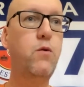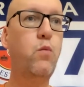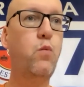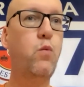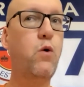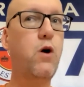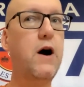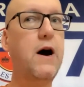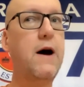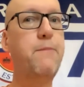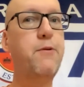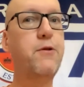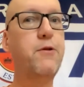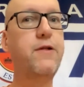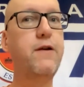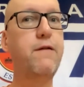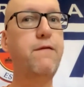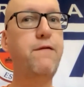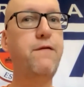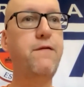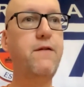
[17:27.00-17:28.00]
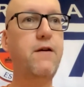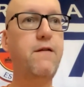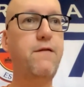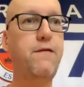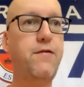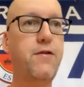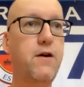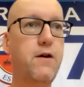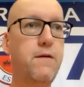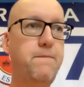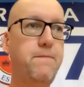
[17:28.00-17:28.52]
What happens if
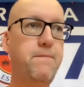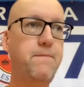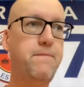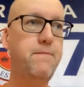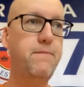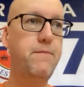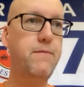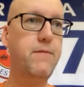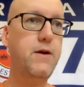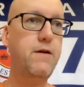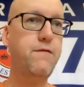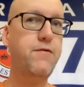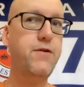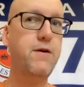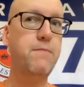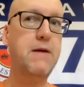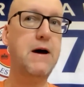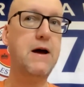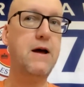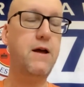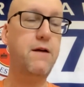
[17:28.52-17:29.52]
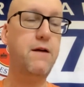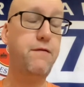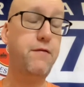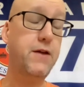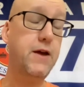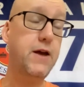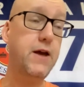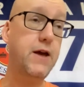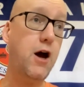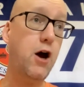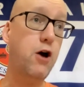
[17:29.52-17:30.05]
the